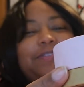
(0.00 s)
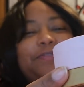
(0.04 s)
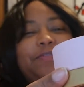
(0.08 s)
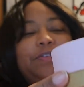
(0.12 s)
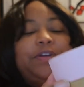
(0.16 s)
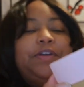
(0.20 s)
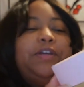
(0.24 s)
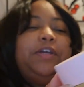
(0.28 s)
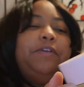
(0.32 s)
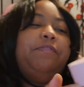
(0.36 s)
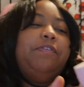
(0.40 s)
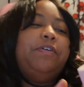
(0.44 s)

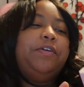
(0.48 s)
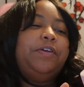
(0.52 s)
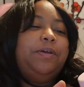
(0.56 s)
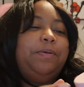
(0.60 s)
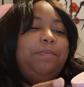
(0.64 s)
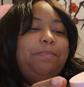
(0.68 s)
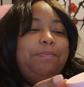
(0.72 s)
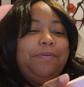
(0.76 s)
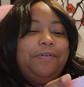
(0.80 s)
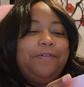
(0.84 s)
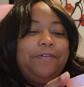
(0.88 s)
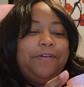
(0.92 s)
very, very
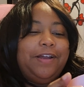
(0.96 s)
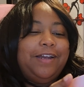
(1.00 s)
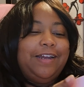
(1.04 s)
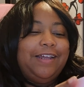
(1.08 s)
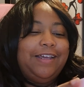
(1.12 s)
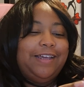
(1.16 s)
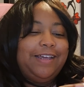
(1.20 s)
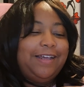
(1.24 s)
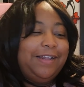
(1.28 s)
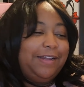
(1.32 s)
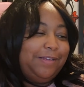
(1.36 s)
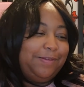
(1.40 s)

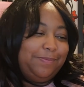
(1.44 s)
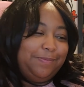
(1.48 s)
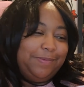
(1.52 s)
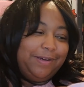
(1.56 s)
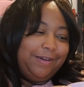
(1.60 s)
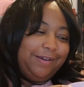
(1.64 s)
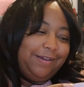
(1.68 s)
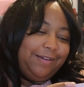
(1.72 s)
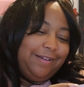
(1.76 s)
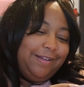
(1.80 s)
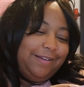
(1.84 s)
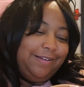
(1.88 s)
pretty. It's my
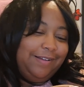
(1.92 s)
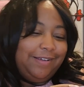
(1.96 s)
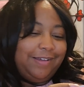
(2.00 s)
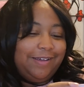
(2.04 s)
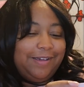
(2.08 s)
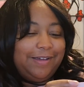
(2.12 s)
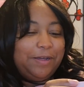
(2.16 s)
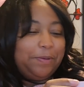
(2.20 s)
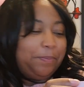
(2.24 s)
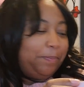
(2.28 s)
color, y'all.